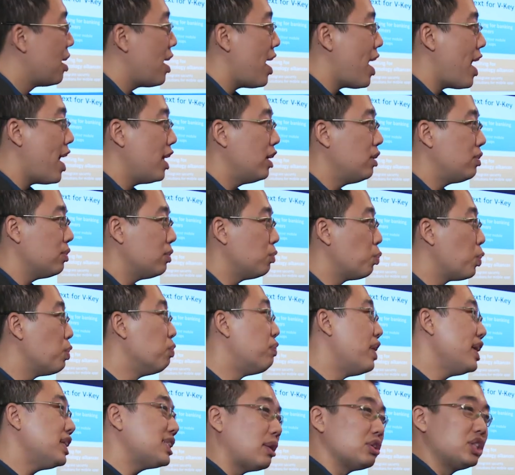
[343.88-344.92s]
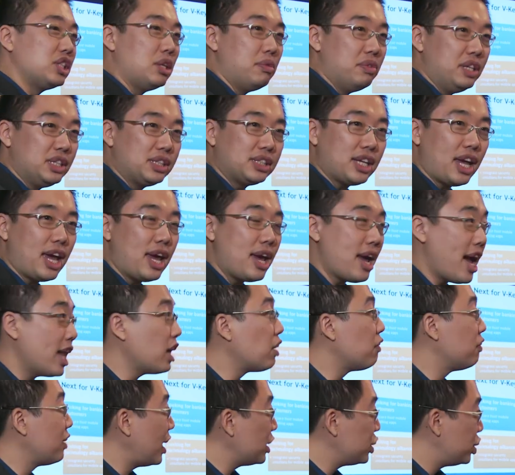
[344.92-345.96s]
And we raised our Series A end
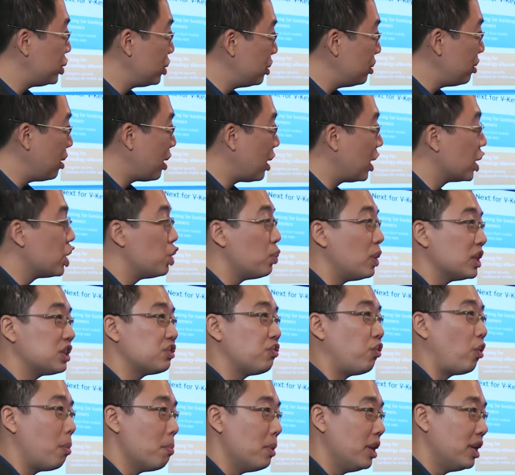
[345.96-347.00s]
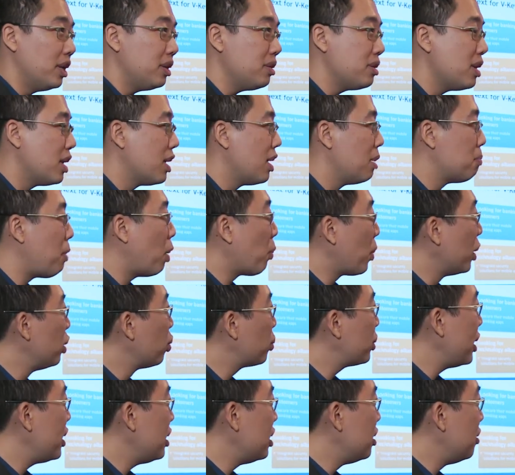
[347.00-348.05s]
of last year, uh, US 4 million, but we're
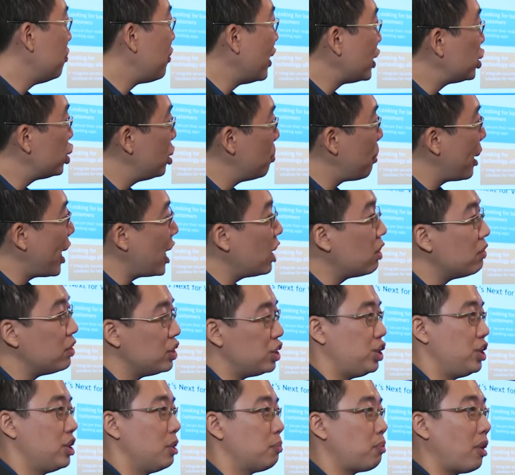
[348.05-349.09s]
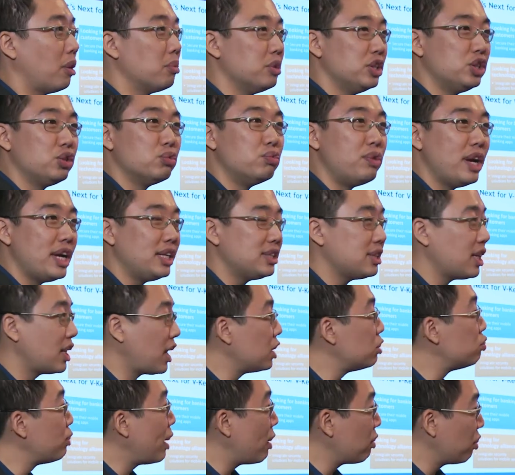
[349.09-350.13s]
looking eventually by end of this year probably to raise
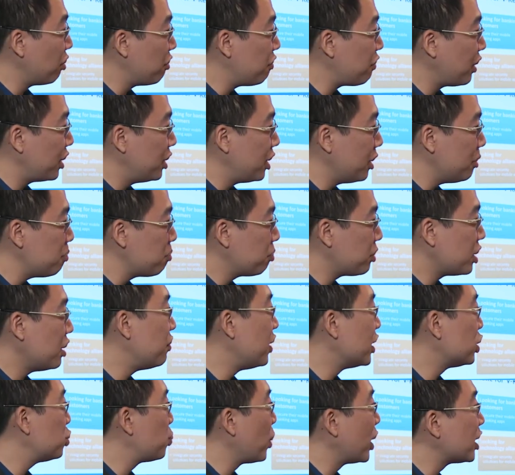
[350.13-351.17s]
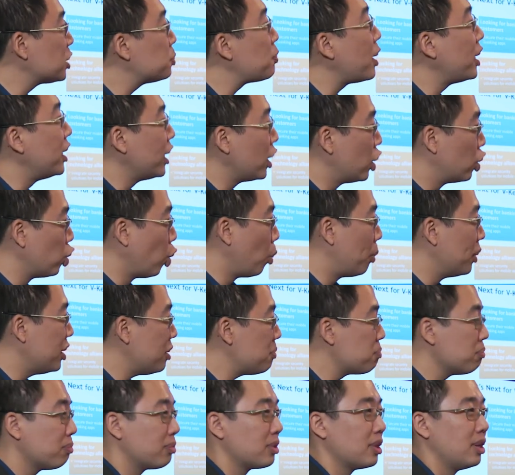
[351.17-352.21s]
another round of funding, even as we're expanding
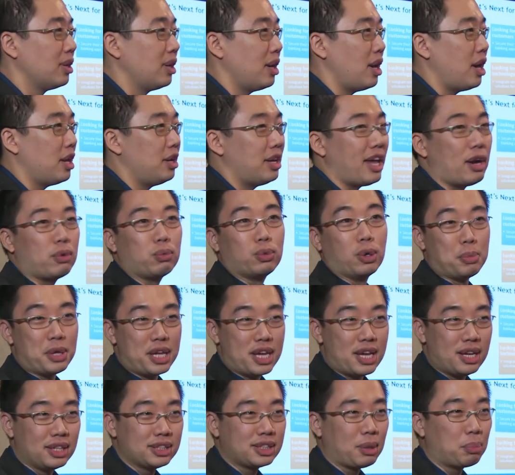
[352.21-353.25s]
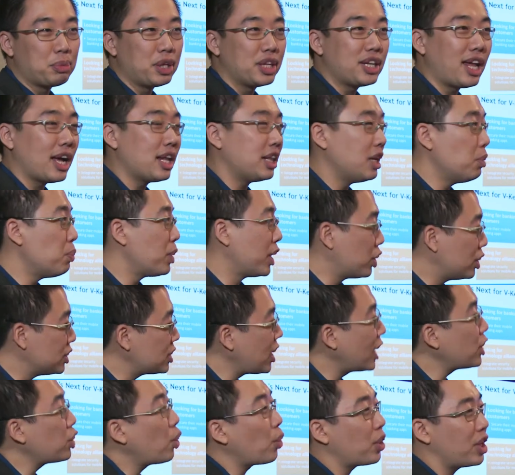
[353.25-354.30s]
globally. And that will be something that I think we can
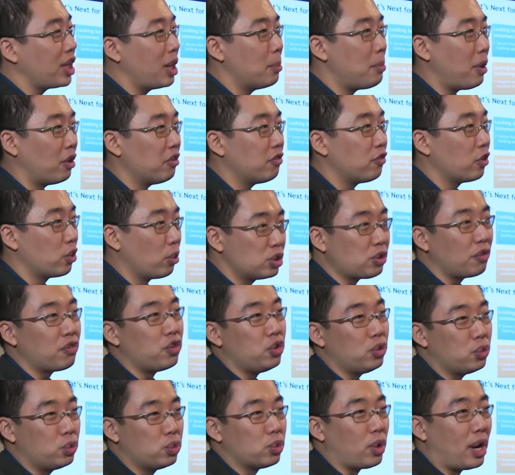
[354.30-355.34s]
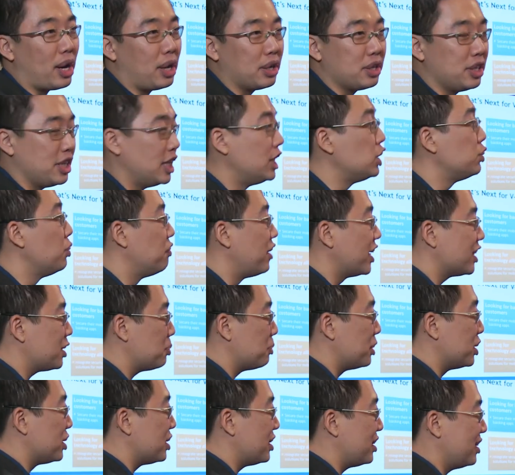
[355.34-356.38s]
start talking about for those of you who are into
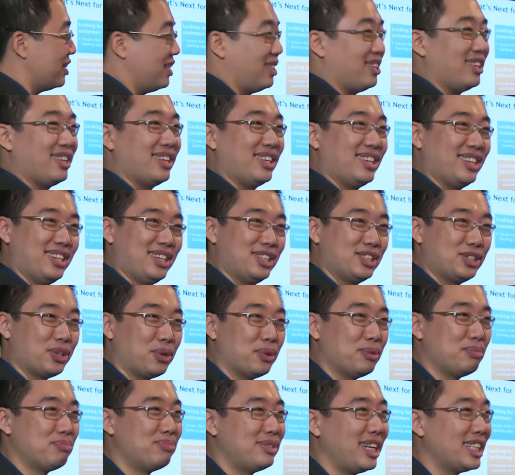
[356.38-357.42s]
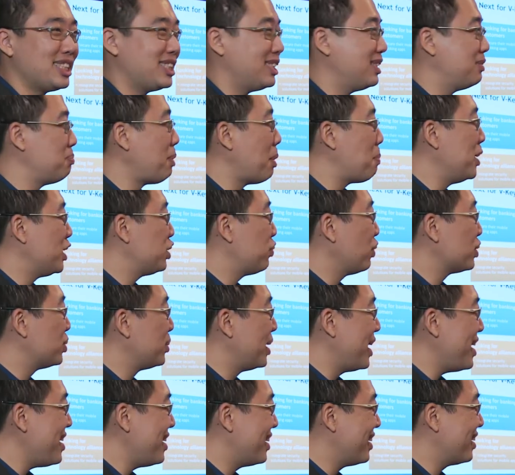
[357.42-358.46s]
investments. So that's my pitch for
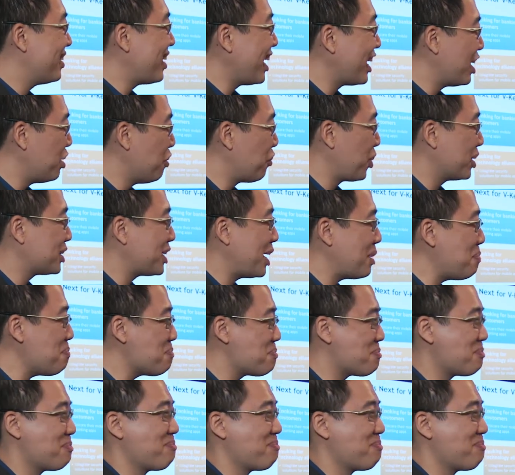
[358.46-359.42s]
today. Thank you for your time.